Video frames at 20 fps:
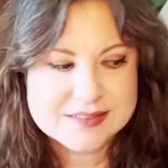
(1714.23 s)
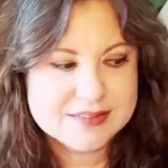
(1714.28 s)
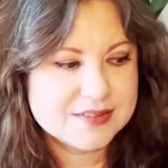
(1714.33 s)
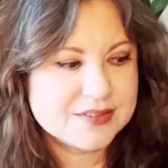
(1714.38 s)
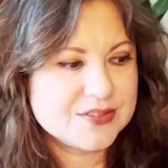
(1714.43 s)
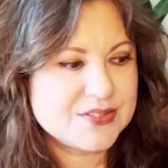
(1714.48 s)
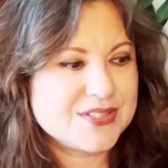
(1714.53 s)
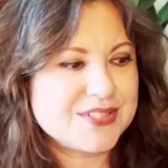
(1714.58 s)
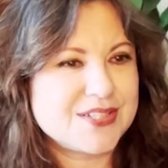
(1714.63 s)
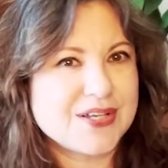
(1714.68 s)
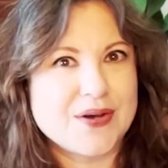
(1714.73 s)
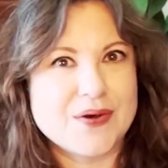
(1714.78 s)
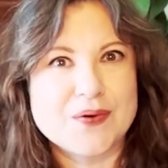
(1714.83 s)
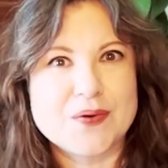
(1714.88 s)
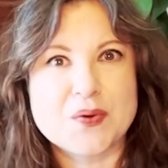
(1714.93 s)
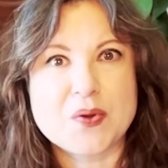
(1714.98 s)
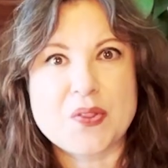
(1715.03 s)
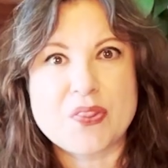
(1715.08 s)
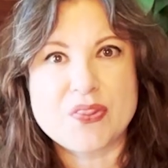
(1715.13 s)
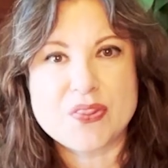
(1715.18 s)

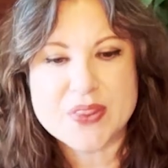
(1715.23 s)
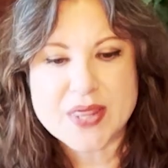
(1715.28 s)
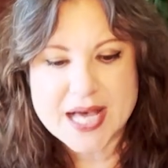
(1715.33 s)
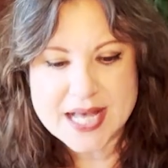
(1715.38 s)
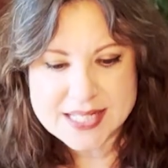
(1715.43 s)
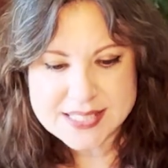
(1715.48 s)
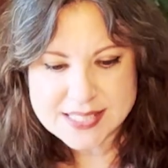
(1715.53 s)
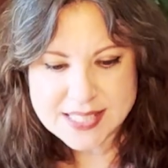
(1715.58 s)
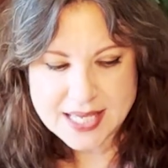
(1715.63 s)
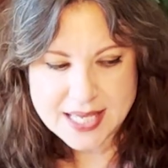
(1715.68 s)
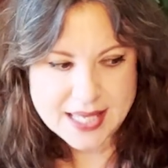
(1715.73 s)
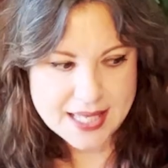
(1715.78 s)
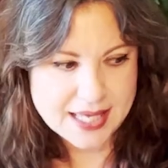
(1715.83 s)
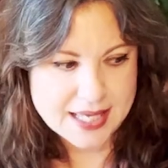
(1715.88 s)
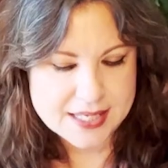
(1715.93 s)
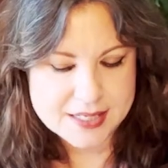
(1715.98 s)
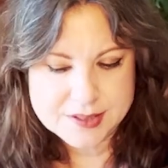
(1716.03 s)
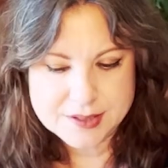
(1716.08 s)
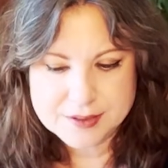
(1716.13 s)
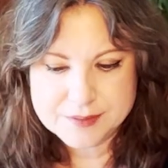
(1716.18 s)
So that's
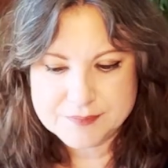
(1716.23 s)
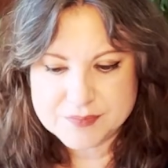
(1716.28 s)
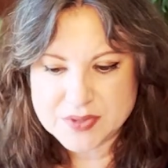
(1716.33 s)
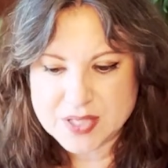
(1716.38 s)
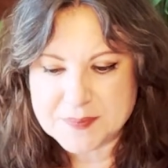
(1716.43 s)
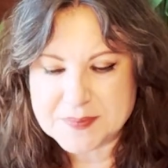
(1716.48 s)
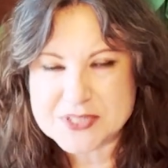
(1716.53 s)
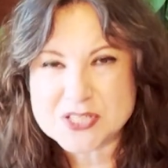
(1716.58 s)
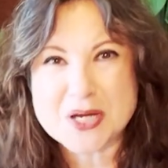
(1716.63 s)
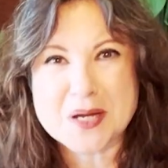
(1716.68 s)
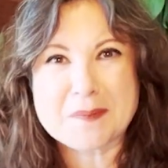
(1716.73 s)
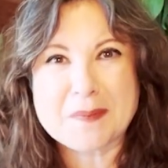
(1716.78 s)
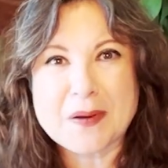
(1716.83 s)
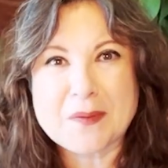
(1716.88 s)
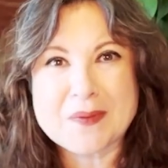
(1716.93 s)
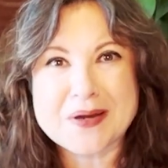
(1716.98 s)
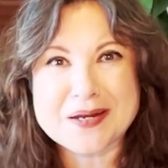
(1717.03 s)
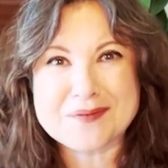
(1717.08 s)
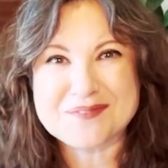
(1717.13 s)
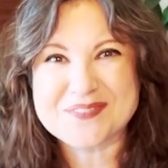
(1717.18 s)
ahead. Let me talk about
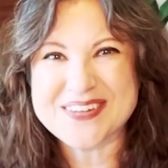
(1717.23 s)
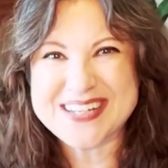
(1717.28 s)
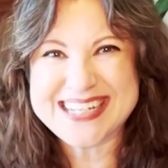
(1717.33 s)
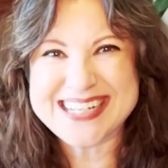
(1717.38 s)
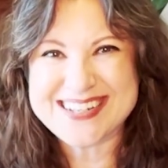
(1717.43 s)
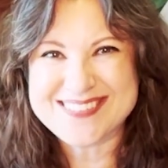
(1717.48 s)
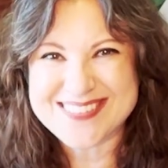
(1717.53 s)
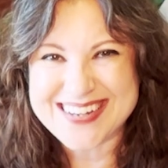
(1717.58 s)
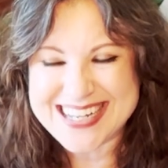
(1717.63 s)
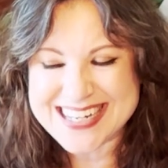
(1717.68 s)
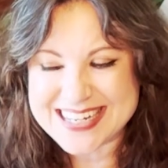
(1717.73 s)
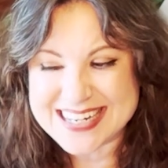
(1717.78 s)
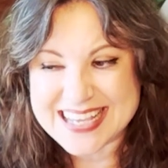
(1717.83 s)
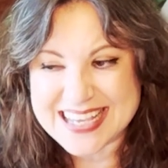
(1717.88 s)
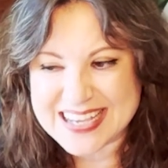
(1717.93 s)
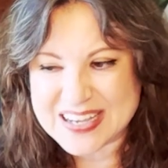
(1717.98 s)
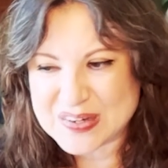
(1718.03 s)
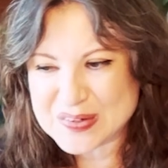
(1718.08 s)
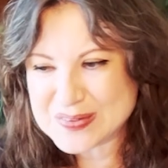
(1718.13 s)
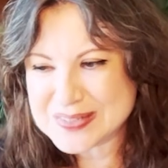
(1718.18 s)
what I'm reading right
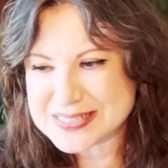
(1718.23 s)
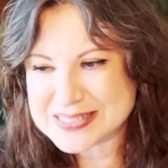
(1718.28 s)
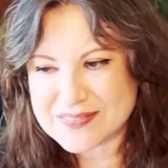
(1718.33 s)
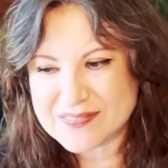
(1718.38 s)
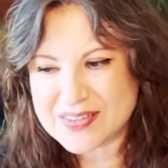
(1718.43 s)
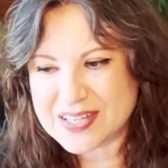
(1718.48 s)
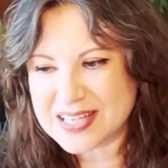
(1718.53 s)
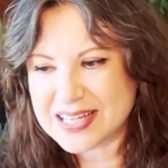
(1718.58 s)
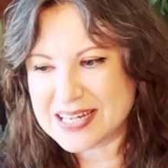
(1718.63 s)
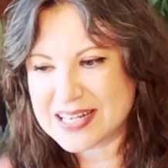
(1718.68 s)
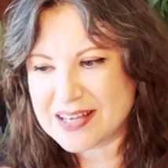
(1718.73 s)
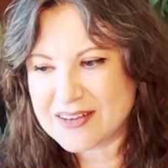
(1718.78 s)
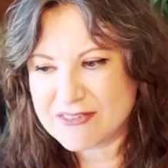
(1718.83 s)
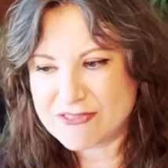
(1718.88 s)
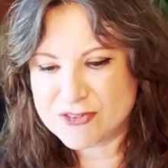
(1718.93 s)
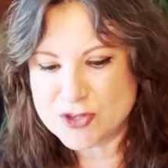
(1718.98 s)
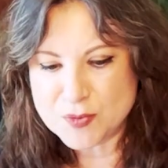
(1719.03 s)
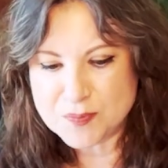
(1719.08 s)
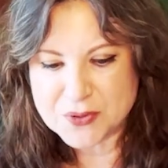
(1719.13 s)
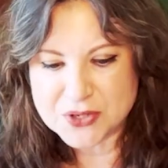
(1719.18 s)
now, because I've got a
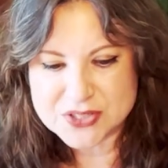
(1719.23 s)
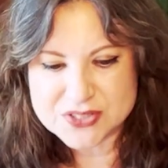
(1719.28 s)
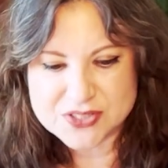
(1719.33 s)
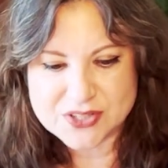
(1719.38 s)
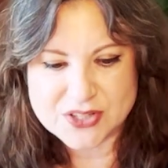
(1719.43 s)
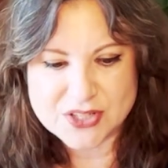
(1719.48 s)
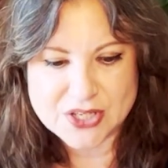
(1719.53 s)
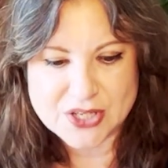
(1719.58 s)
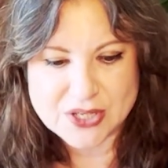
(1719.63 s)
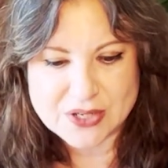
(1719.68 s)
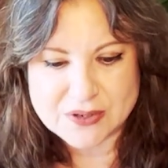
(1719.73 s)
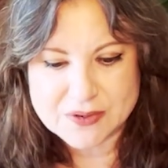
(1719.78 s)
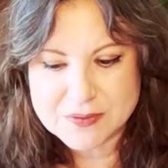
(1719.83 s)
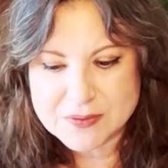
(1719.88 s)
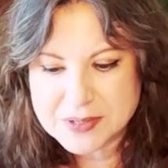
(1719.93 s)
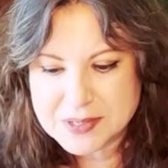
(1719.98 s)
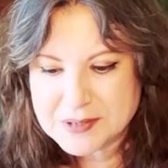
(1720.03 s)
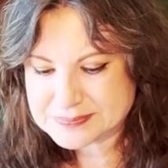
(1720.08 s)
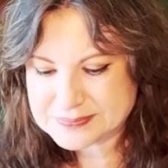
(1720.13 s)
few books on the go.